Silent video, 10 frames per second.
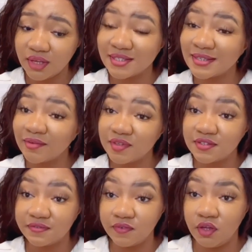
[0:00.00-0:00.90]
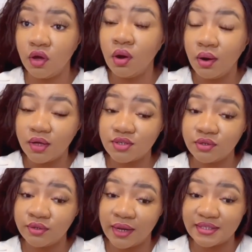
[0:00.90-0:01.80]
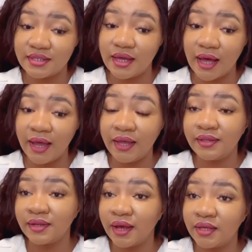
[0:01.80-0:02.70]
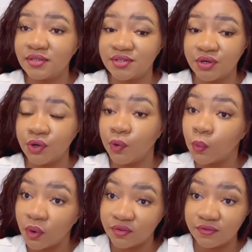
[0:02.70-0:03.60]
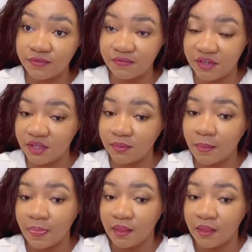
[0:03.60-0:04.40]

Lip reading: service fee, also known as the I-901 fee.